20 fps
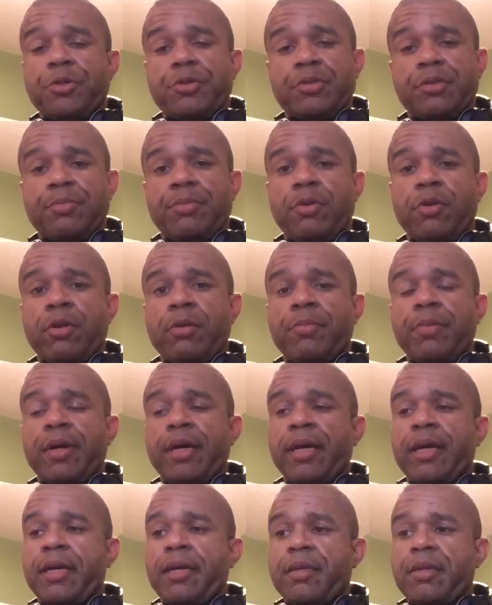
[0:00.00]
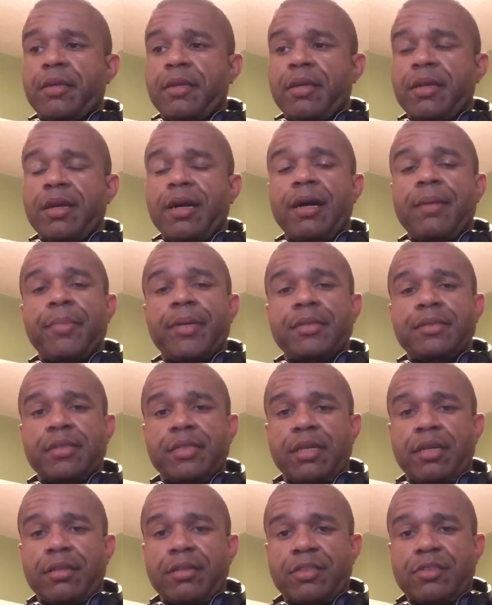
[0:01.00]
your support by
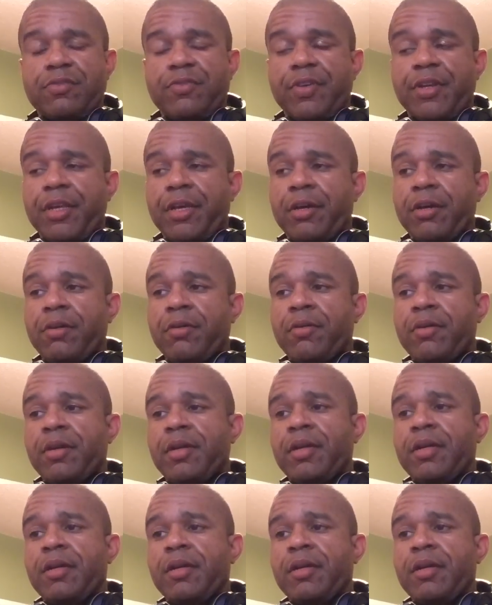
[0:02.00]
commenting on this video,